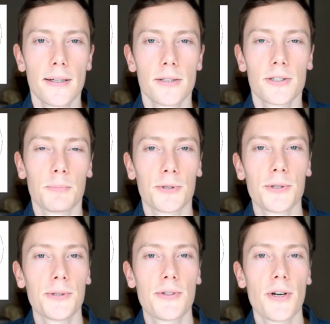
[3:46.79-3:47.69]
To
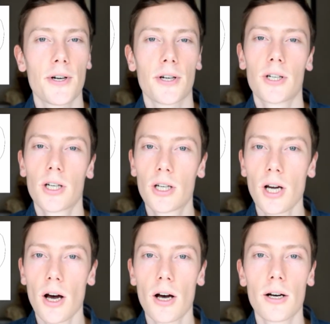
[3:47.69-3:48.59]
produce the K
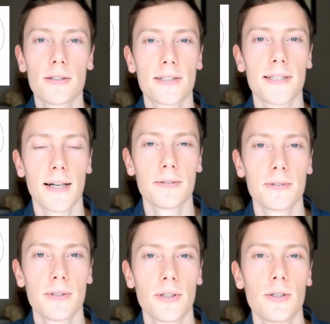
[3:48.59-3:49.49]

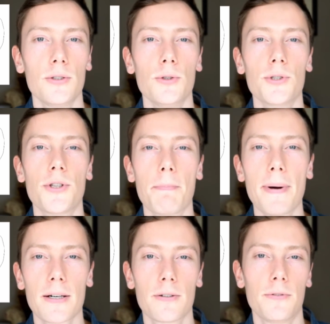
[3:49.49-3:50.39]
sound, use the
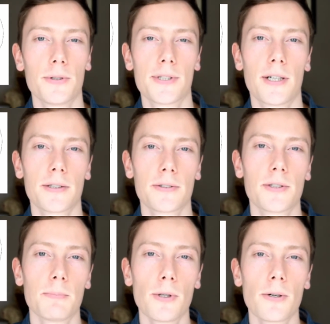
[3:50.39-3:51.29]
back of your tongue
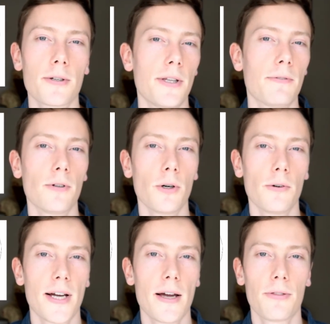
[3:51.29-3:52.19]
to block the flow
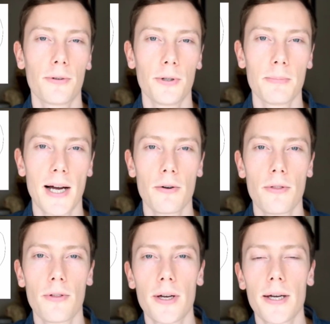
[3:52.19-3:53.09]
of air through your
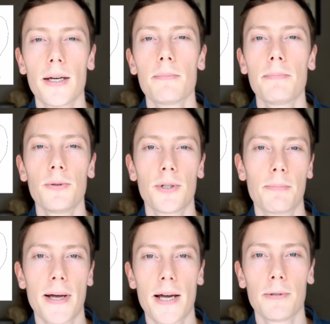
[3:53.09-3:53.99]
mouth, build
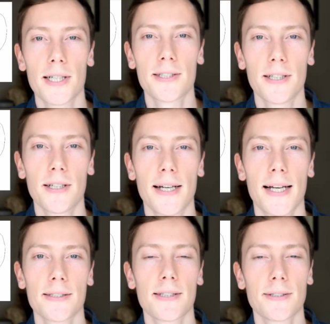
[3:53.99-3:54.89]
up air pressure
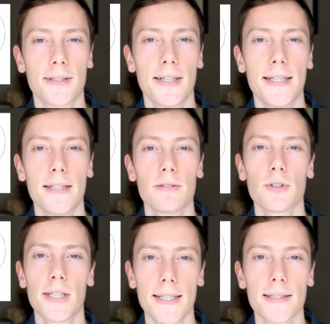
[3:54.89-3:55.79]
and suddenly
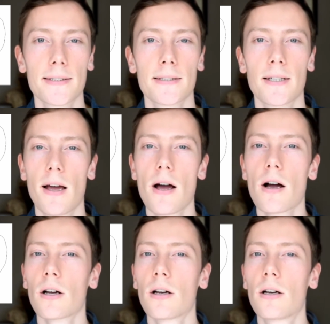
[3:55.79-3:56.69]
release.
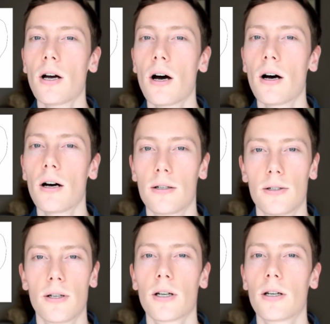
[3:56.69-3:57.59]
K,
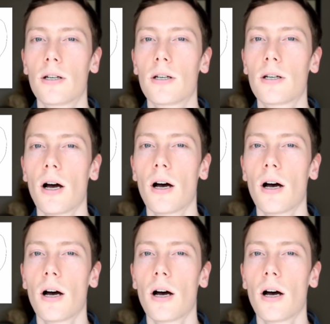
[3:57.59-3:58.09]
K.